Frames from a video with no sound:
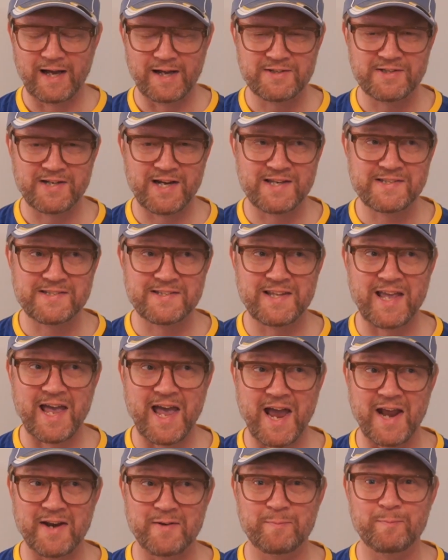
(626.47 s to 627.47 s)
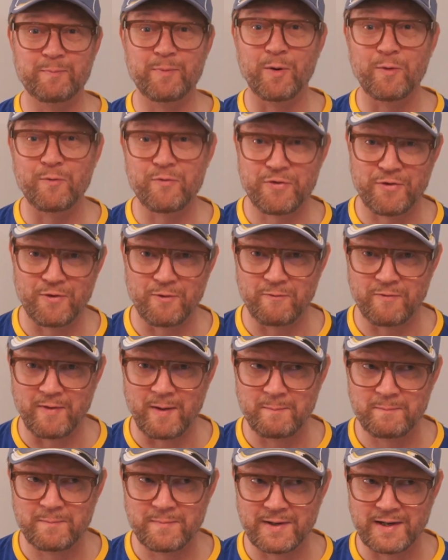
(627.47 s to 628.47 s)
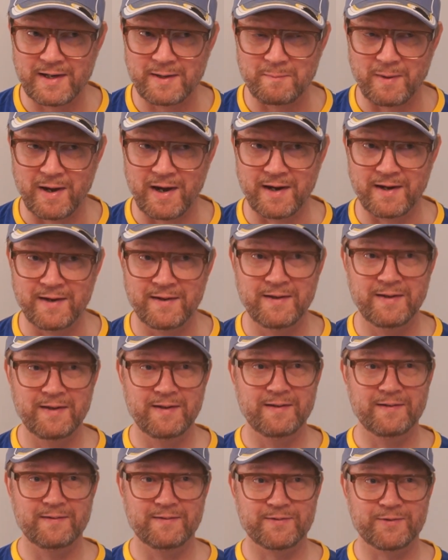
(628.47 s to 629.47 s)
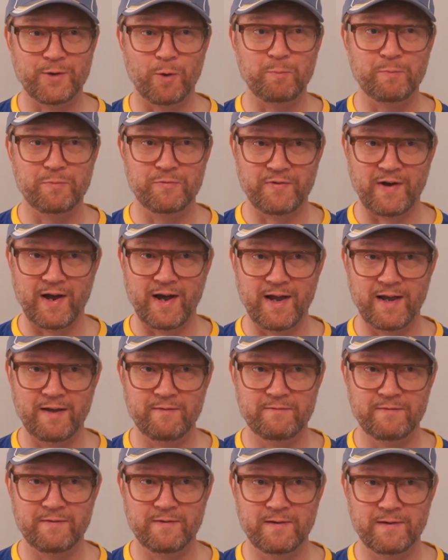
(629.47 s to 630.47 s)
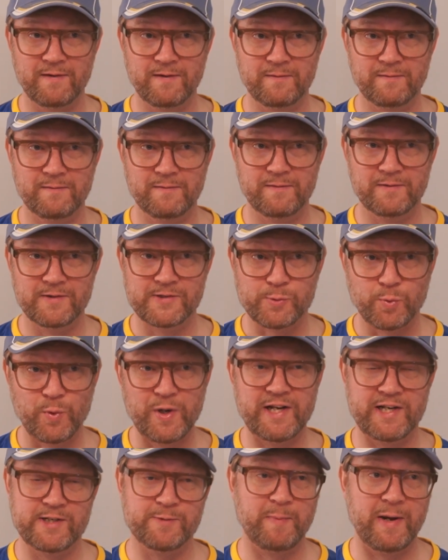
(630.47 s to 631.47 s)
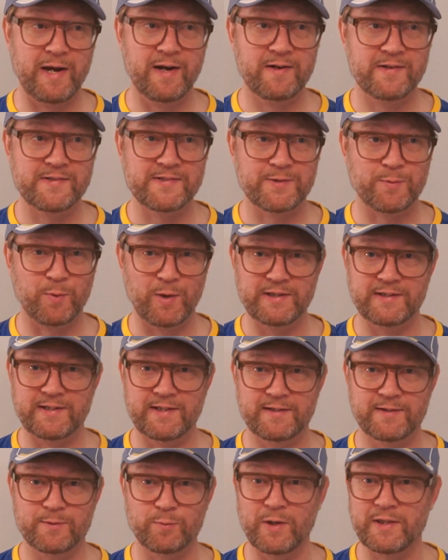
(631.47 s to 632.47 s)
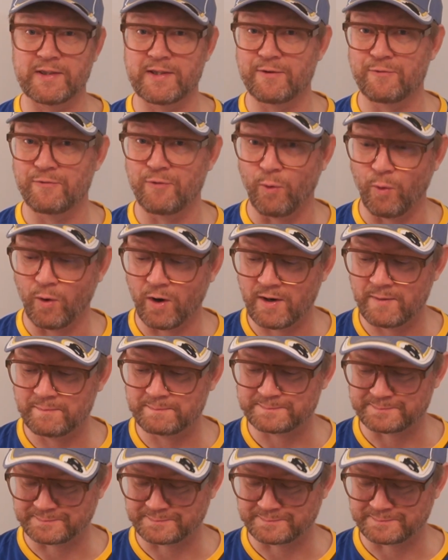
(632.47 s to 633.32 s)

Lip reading: I just had both of them in my top 5 Swedish beers 2024,